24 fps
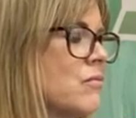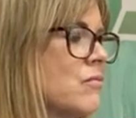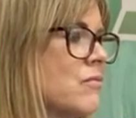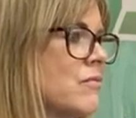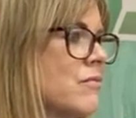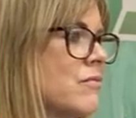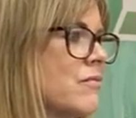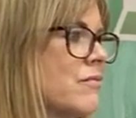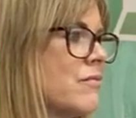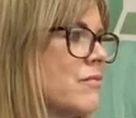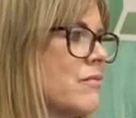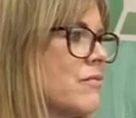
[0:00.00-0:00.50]

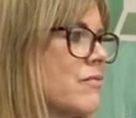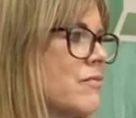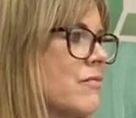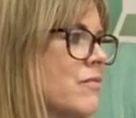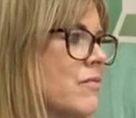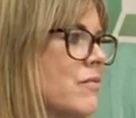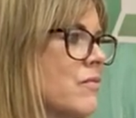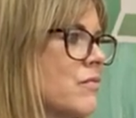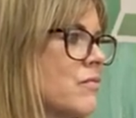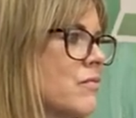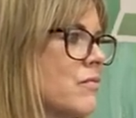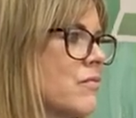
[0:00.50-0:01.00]

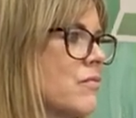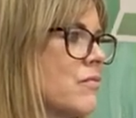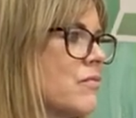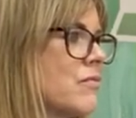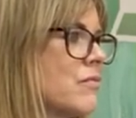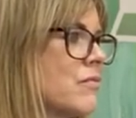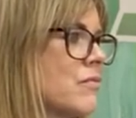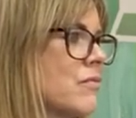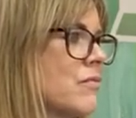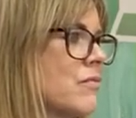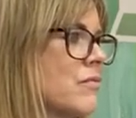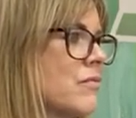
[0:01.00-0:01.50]

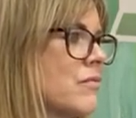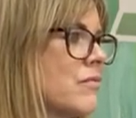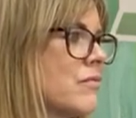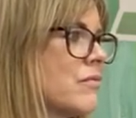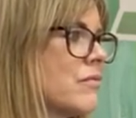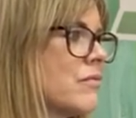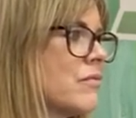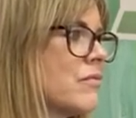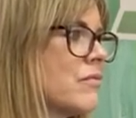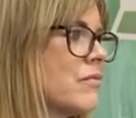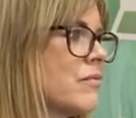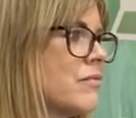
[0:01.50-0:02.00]

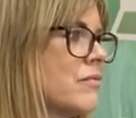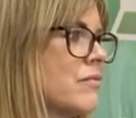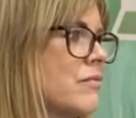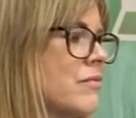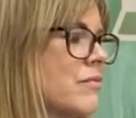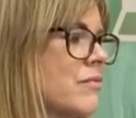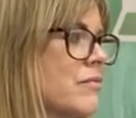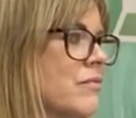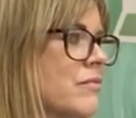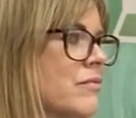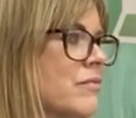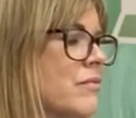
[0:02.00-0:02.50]

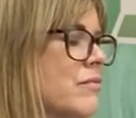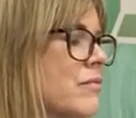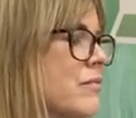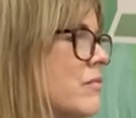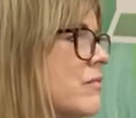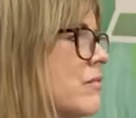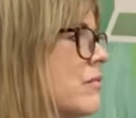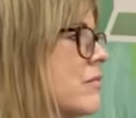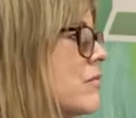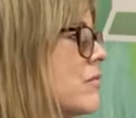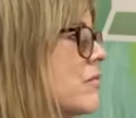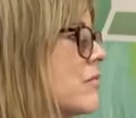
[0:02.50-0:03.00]

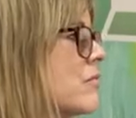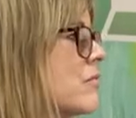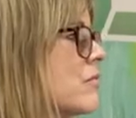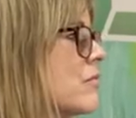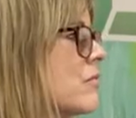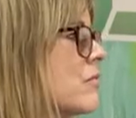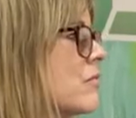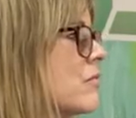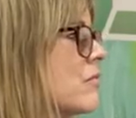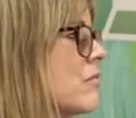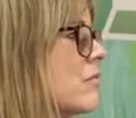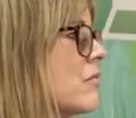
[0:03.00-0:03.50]

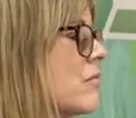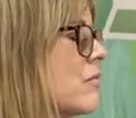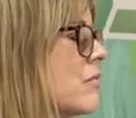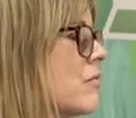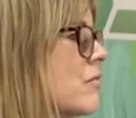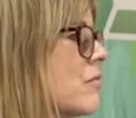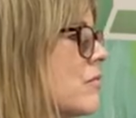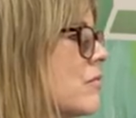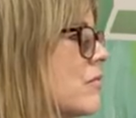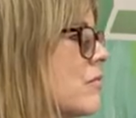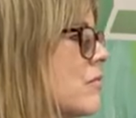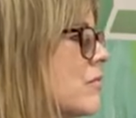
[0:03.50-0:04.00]

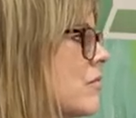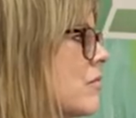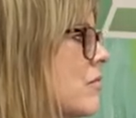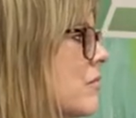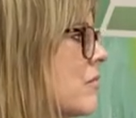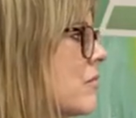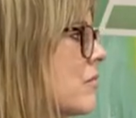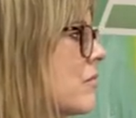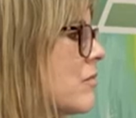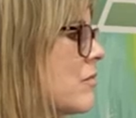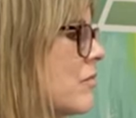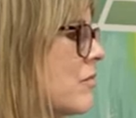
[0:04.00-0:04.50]

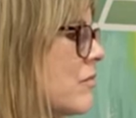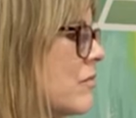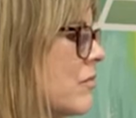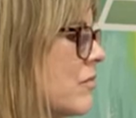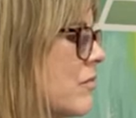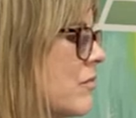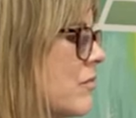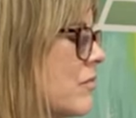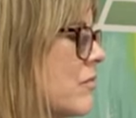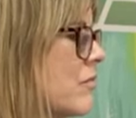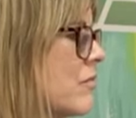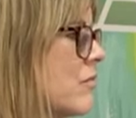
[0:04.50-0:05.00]

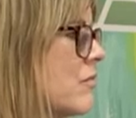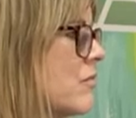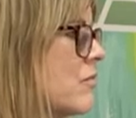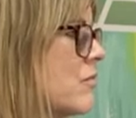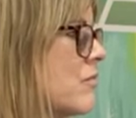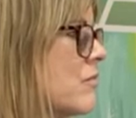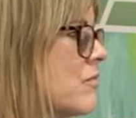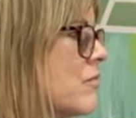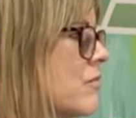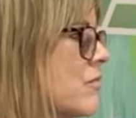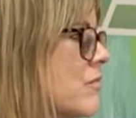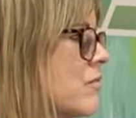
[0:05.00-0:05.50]

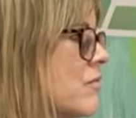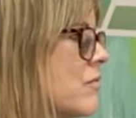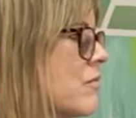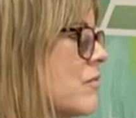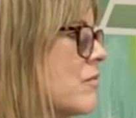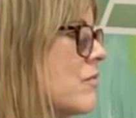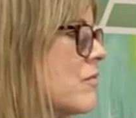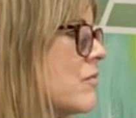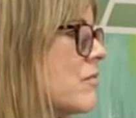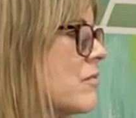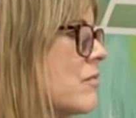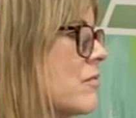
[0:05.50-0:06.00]

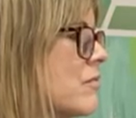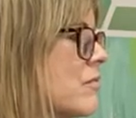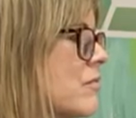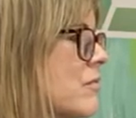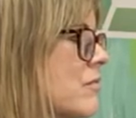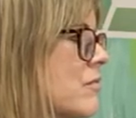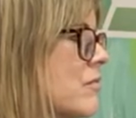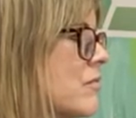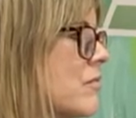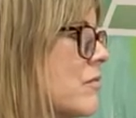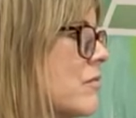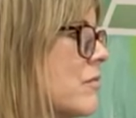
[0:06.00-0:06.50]

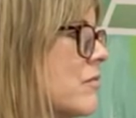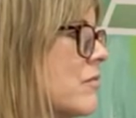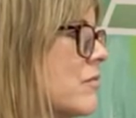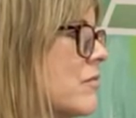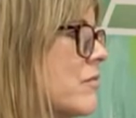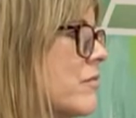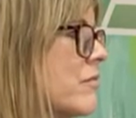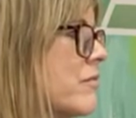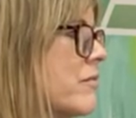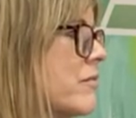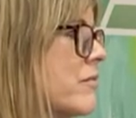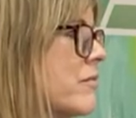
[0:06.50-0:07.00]

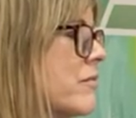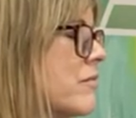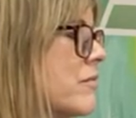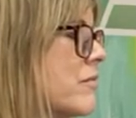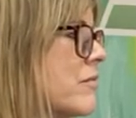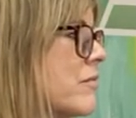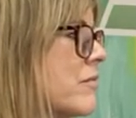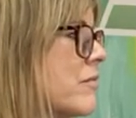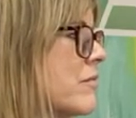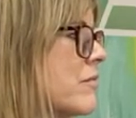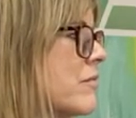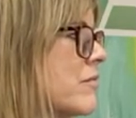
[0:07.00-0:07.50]

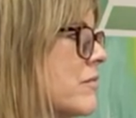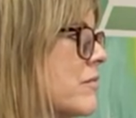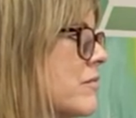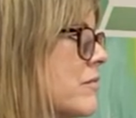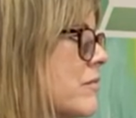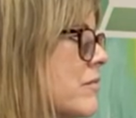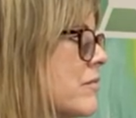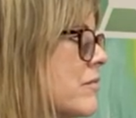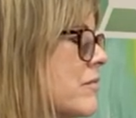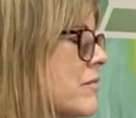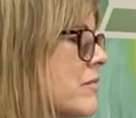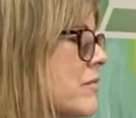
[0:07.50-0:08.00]
This person isn't speaking.